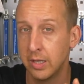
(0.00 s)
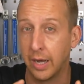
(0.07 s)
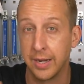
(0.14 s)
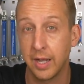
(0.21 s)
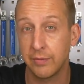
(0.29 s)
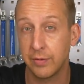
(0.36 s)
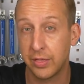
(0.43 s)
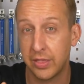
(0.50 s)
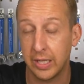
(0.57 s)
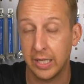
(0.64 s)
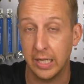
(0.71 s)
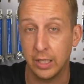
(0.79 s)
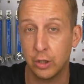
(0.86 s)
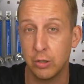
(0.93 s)
Another
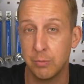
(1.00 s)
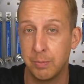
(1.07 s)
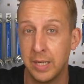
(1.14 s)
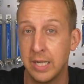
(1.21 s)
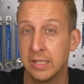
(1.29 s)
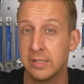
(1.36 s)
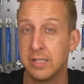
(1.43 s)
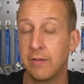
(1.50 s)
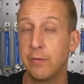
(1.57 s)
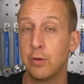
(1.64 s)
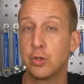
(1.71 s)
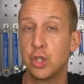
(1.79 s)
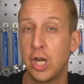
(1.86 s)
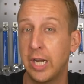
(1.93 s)
thing it could be is if
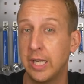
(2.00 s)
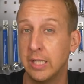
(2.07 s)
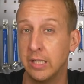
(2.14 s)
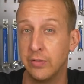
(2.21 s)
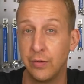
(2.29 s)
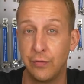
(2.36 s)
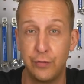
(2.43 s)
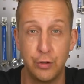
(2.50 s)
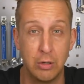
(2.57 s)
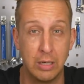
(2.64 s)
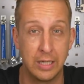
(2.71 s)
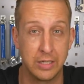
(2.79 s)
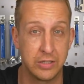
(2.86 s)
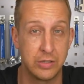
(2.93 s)
your chain is a few
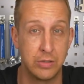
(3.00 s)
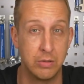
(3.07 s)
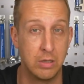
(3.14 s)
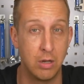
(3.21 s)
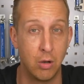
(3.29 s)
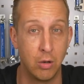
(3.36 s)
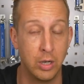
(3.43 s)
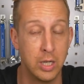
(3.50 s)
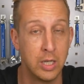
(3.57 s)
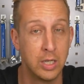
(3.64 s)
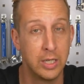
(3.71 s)
links too long.